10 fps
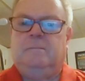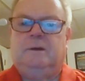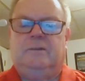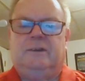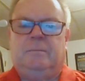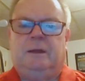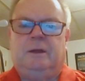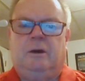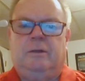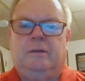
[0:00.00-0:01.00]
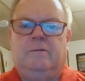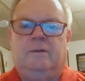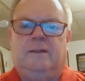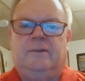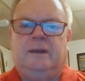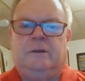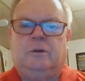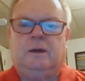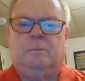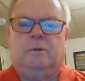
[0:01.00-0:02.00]
because they played all the events in
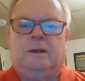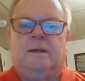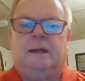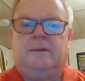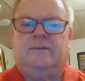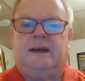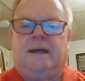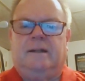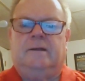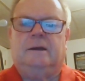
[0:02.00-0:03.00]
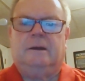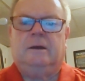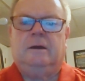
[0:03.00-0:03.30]
Great Britain and Scotland.